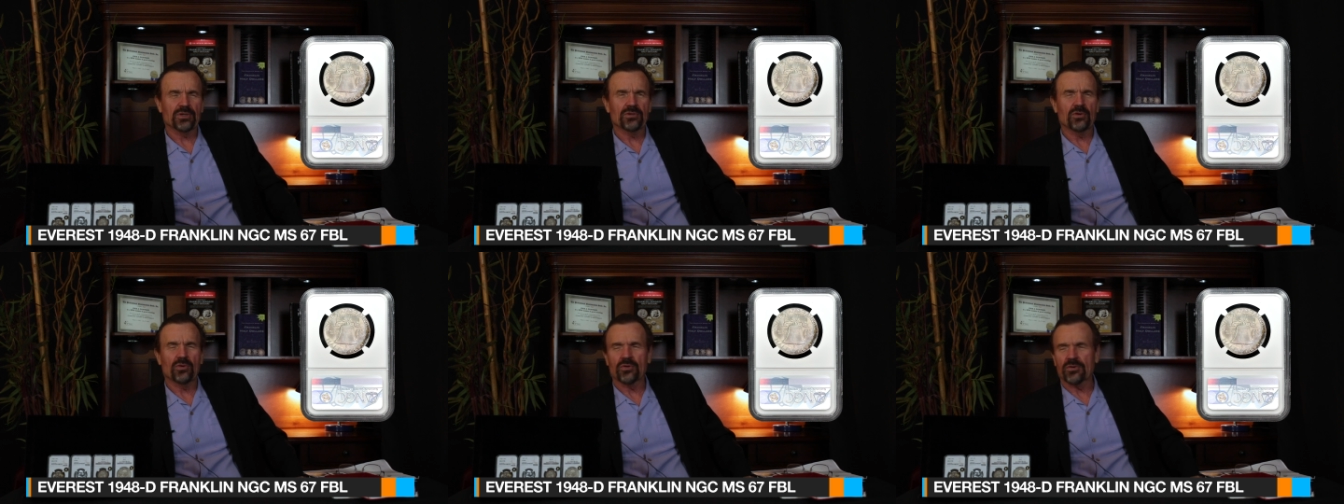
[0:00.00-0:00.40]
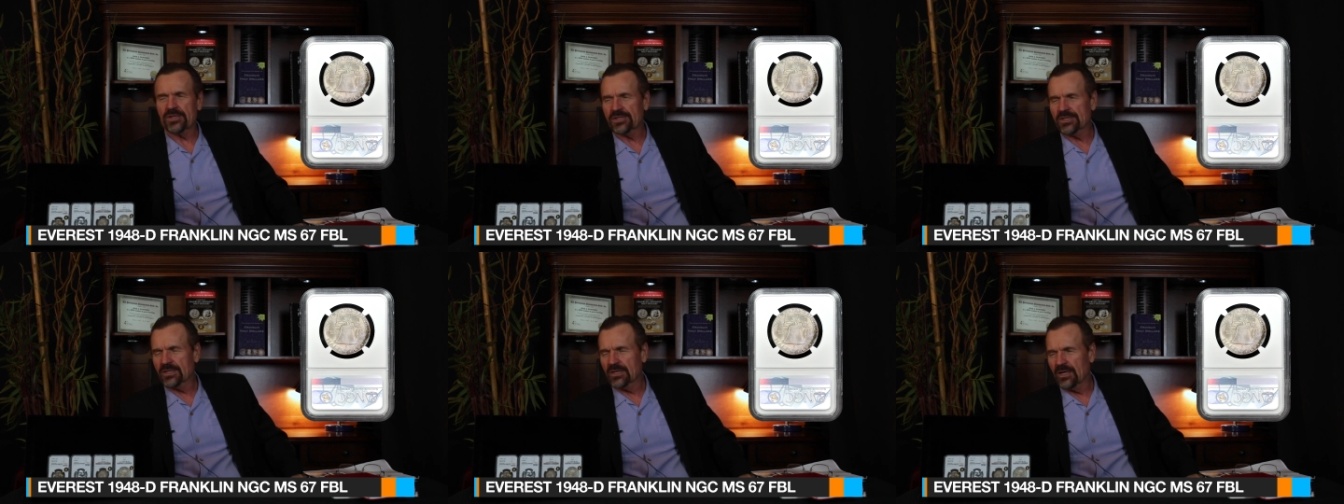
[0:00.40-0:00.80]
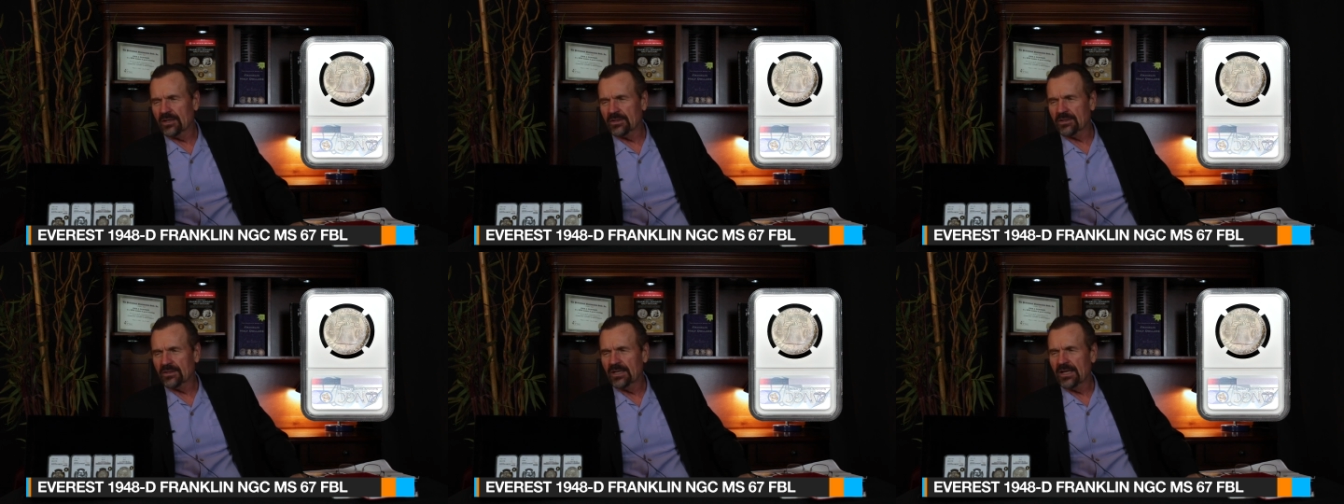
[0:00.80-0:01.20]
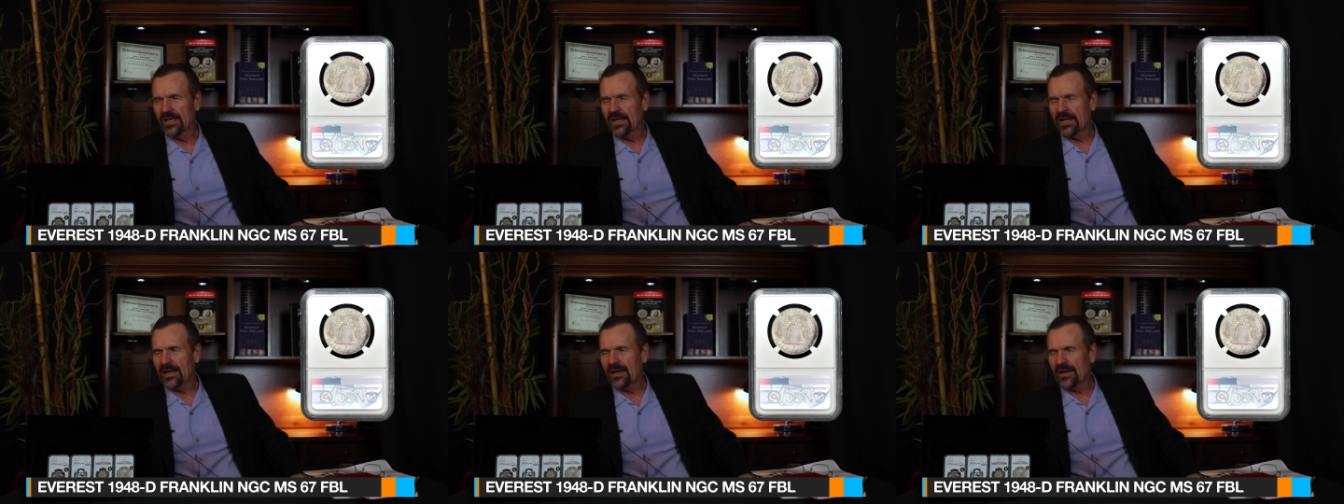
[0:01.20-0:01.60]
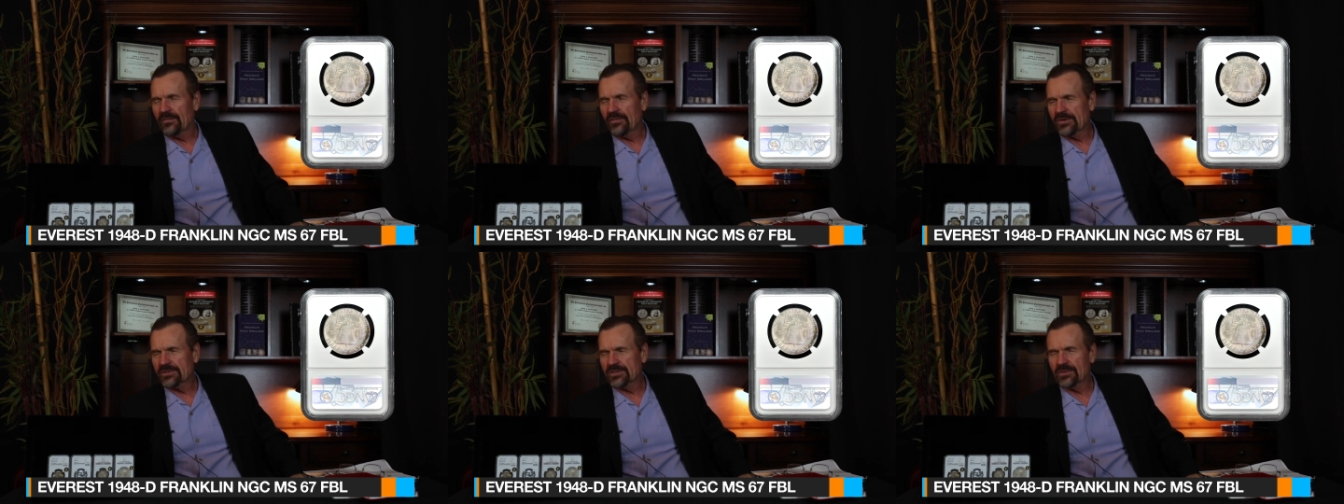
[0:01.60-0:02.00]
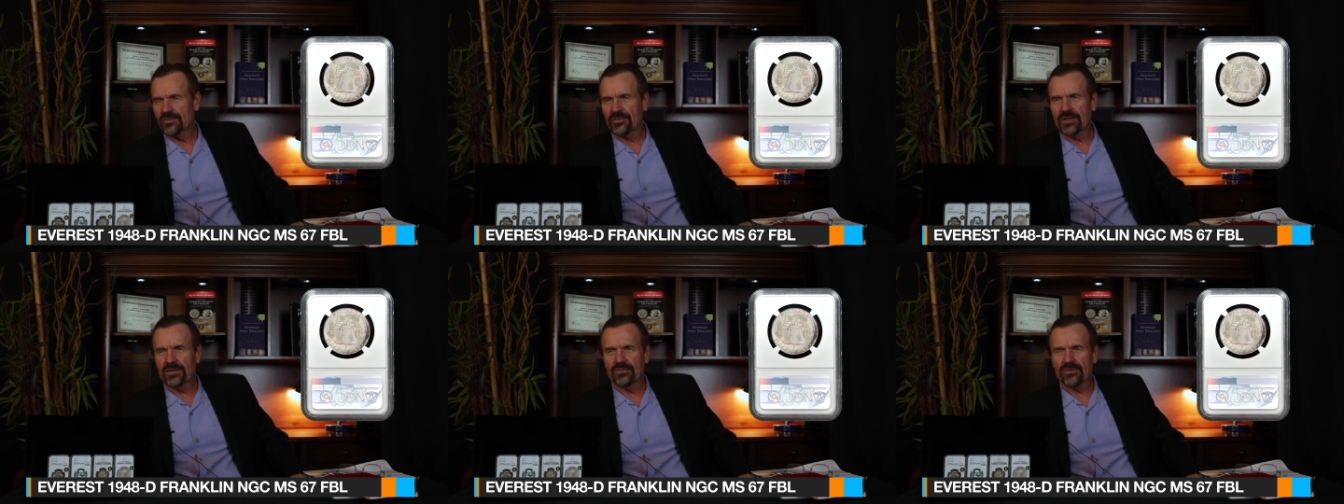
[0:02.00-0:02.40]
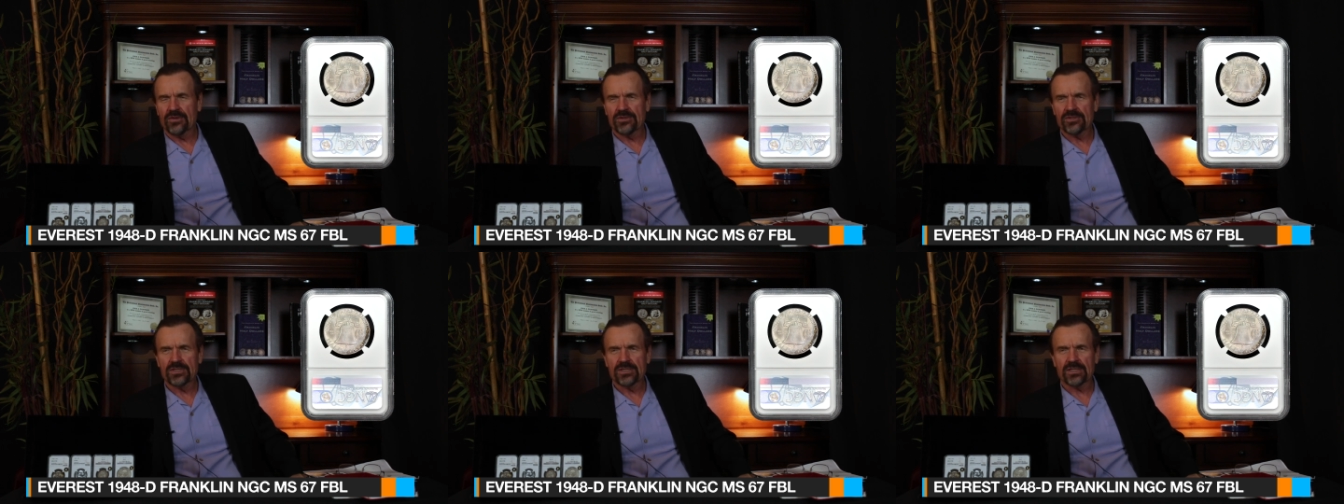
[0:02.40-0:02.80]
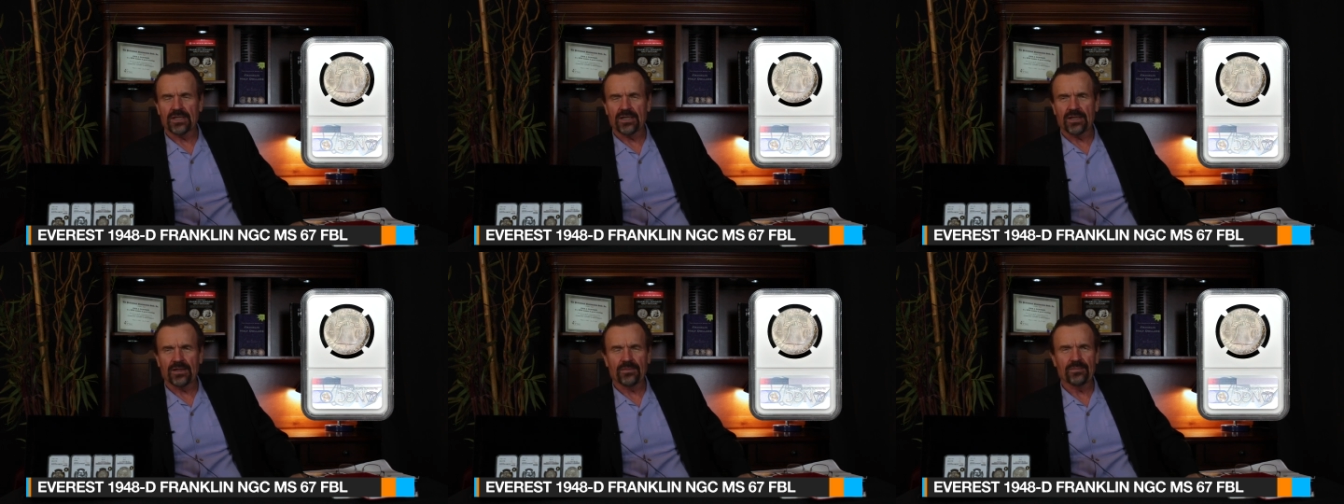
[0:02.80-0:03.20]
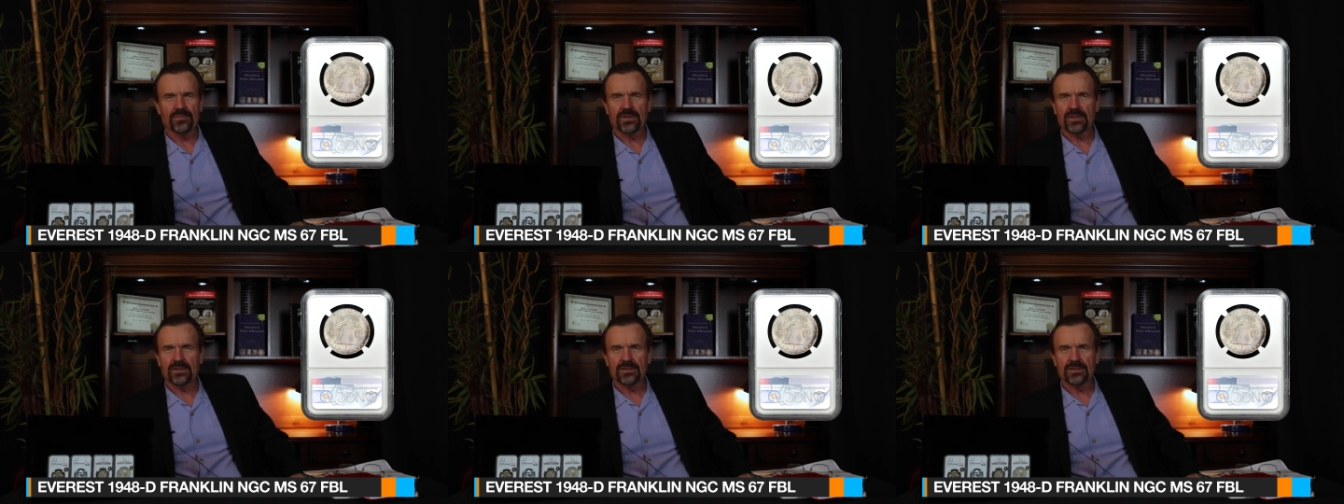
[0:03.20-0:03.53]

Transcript: burnt orange color, obverse and reverse, um,